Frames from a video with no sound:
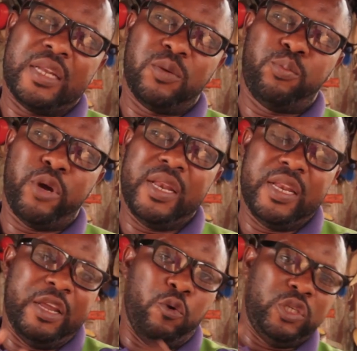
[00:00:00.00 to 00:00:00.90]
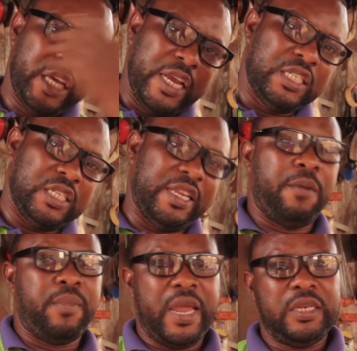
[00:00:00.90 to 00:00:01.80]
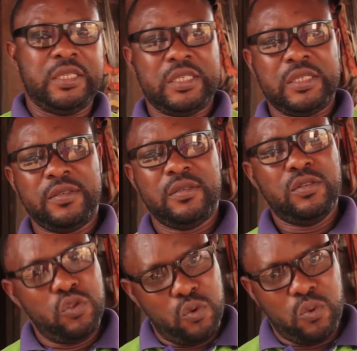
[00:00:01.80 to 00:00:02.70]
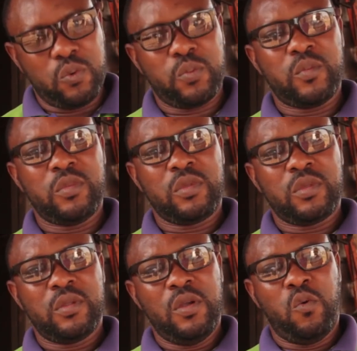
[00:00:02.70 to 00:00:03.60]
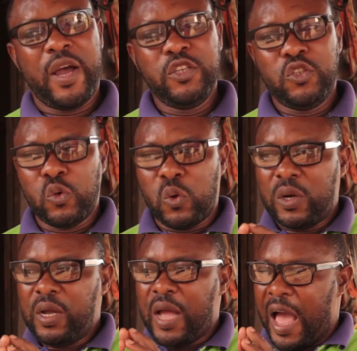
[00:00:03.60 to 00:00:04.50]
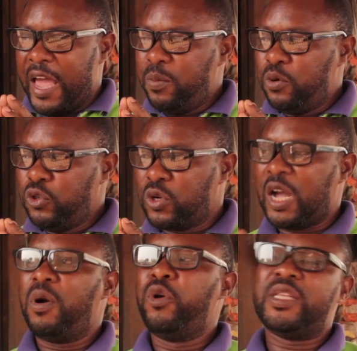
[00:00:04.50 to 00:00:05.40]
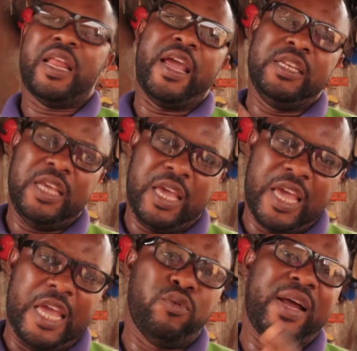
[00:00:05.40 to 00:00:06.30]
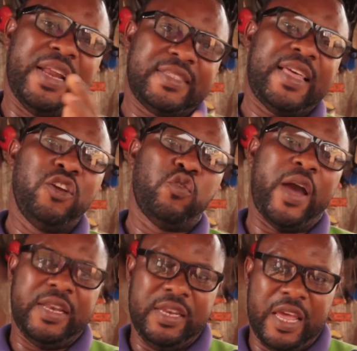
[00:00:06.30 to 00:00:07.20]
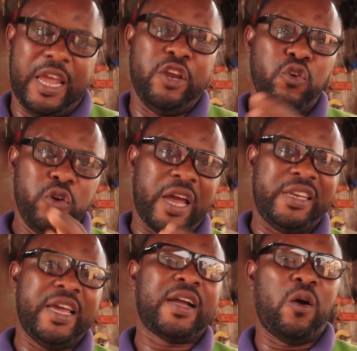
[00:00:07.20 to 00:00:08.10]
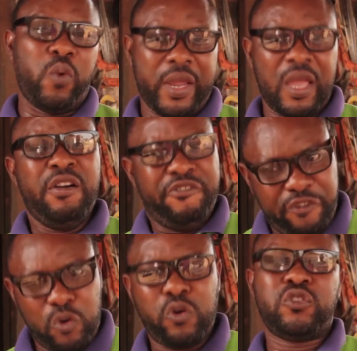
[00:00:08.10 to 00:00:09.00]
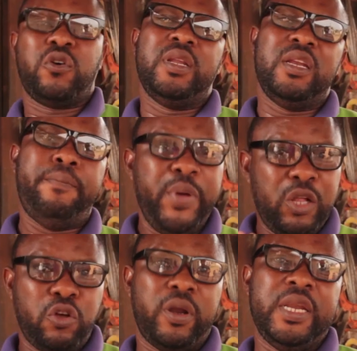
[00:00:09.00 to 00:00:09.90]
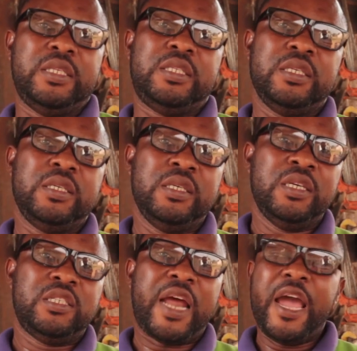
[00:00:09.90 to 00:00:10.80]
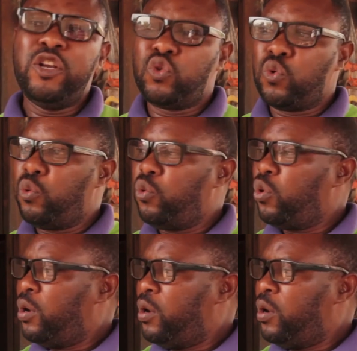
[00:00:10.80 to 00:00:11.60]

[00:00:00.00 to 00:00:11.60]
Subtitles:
at the point, they will change their minds. No. Once you are able to come up with an idea and you understand your idea and you know your idea can work, focus on it, build on it. Try to